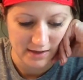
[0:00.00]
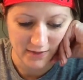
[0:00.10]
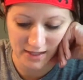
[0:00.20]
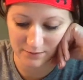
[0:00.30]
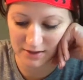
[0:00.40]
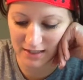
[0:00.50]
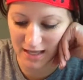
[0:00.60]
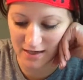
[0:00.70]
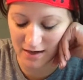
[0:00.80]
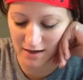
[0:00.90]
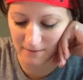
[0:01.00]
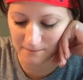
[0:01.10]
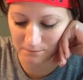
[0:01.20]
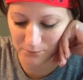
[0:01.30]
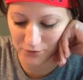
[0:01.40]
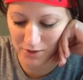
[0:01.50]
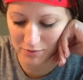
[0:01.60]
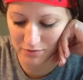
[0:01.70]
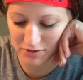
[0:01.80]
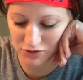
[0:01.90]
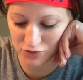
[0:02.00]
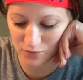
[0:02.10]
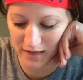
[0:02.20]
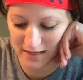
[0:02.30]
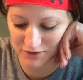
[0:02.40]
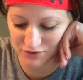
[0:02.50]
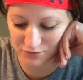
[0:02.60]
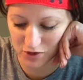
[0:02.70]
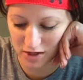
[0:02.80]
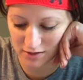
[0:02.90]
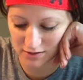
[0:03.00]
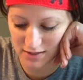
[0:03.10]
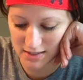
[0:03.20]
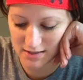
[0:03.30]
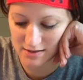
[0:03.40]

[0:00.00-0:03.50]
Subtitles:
Then I'm going to get probably 2 bags of broccoli.